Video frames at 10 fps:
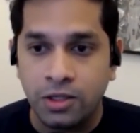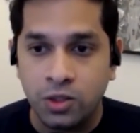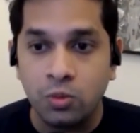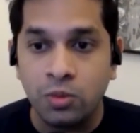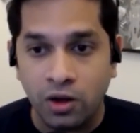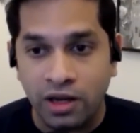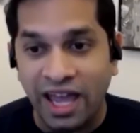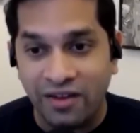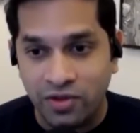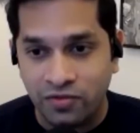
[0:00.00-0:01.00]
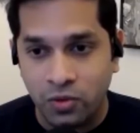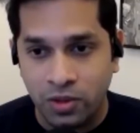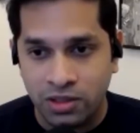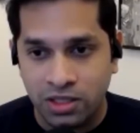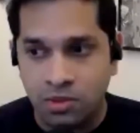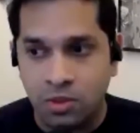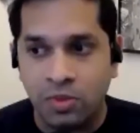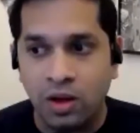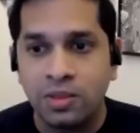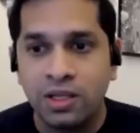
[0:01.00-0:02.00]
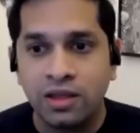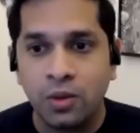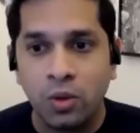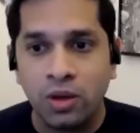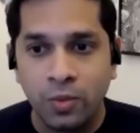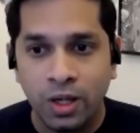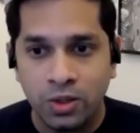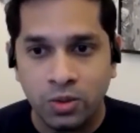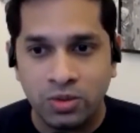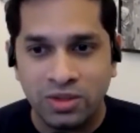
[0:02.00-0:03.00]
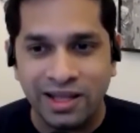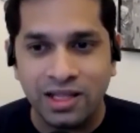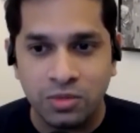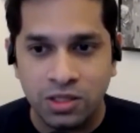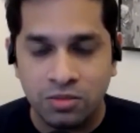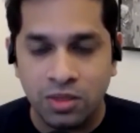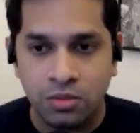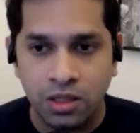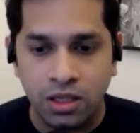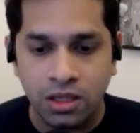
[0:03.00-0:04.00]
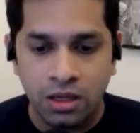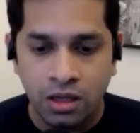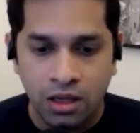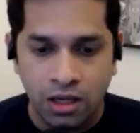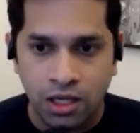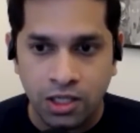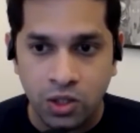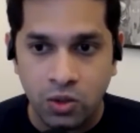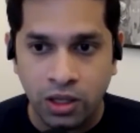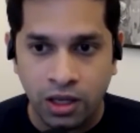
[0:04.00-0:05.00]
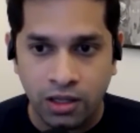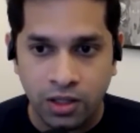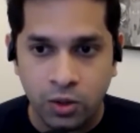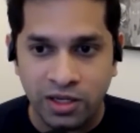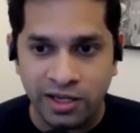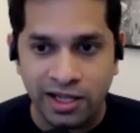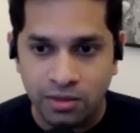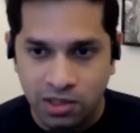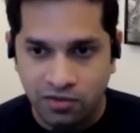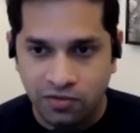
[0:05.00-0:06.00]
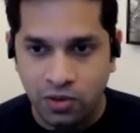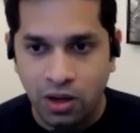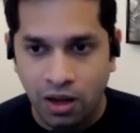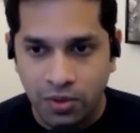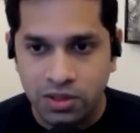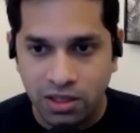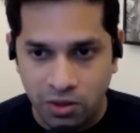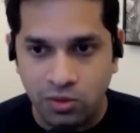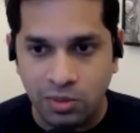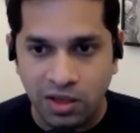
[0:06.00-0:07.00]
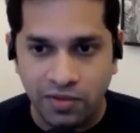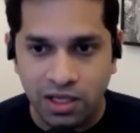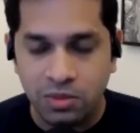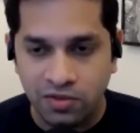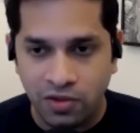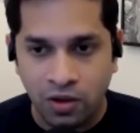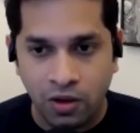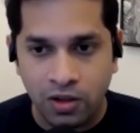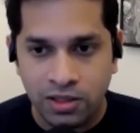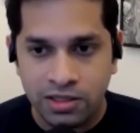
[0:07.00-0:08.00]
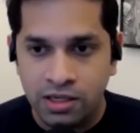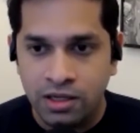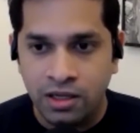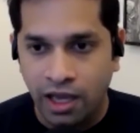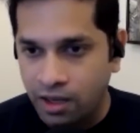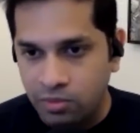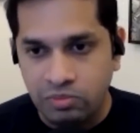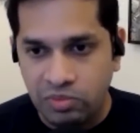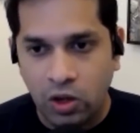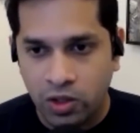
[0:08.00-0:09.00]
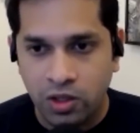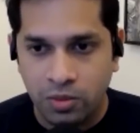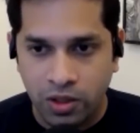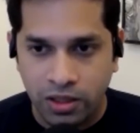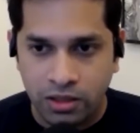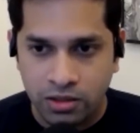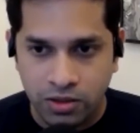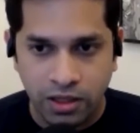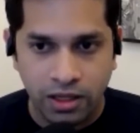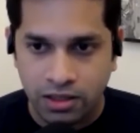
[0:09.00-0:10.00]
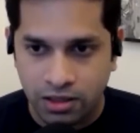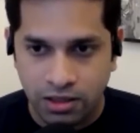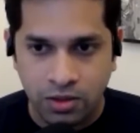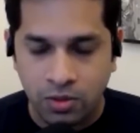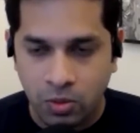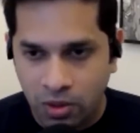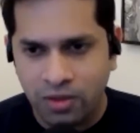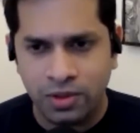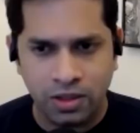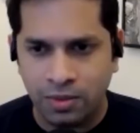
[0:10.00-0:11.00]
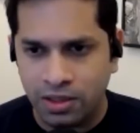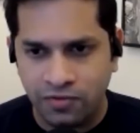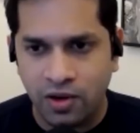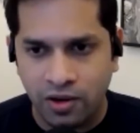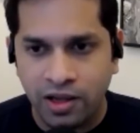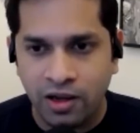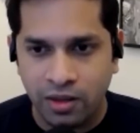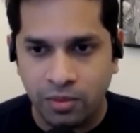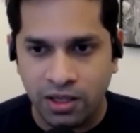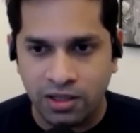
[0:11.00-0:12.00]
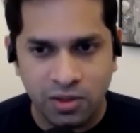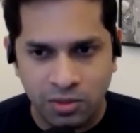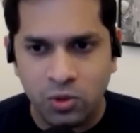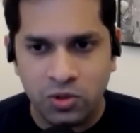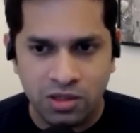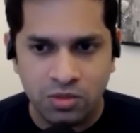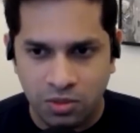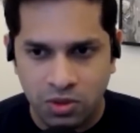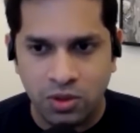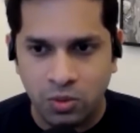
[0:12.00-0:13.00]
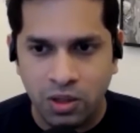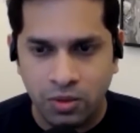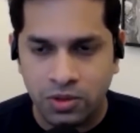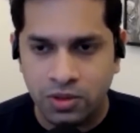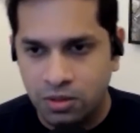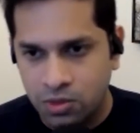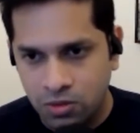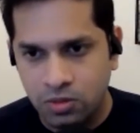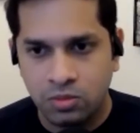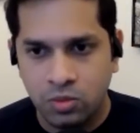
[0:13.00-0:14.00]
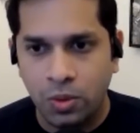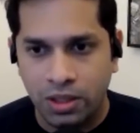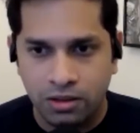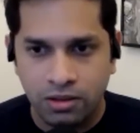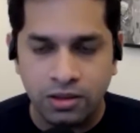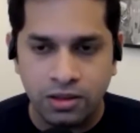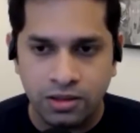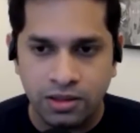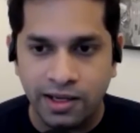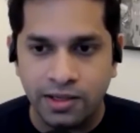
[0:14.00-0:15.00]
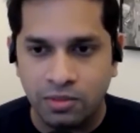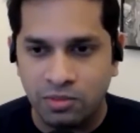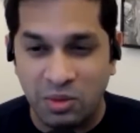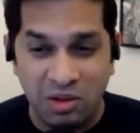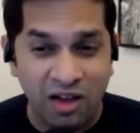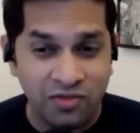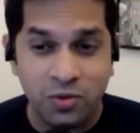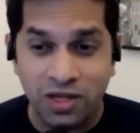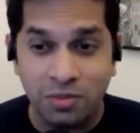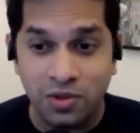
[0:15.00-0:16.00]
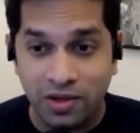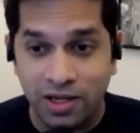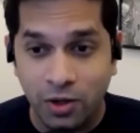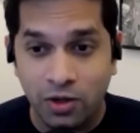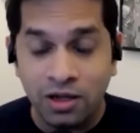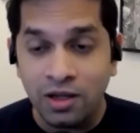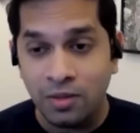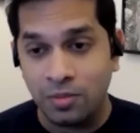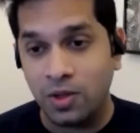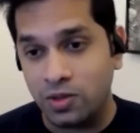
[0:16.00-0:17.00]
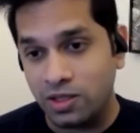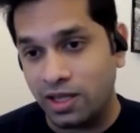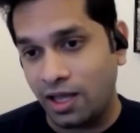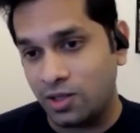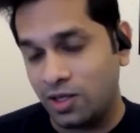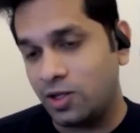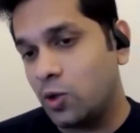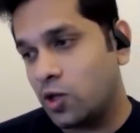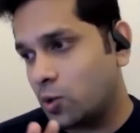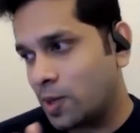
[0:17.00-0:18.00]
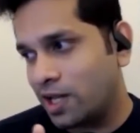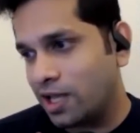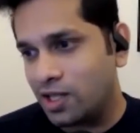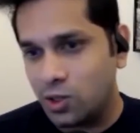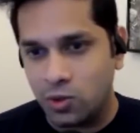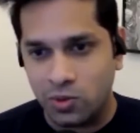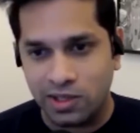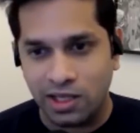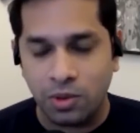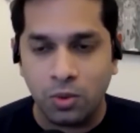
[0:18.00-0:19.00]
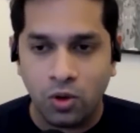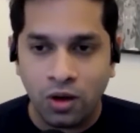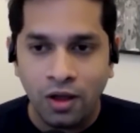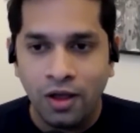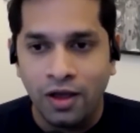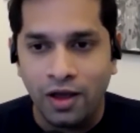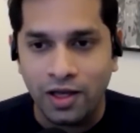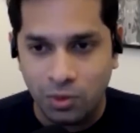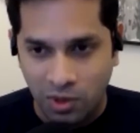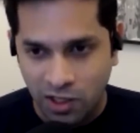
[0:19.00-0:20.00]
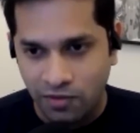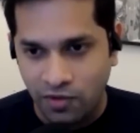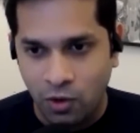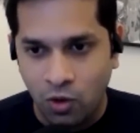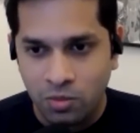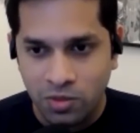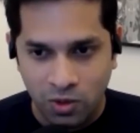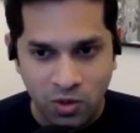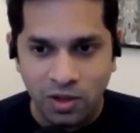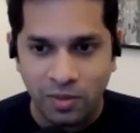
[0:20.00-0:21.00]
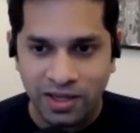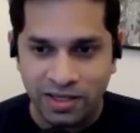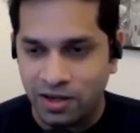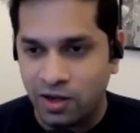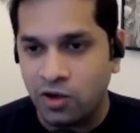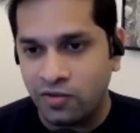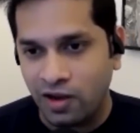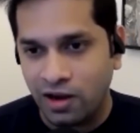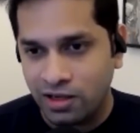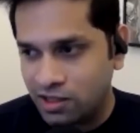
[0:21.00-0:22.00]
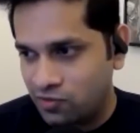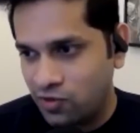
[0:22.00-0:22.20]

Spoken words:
you may not have that focus time. So probably I think one way to tell them is maybe, you can tell them that few hours that you will be available for calls, and block your mornings so that work with you. I mean, if there are recurring meetings, and those are something which you can work with your teams to move it in the later. Maybe afternoon times are really good because it quickly gets you into sleepy mode, especially if you're home. The beds are not far, just few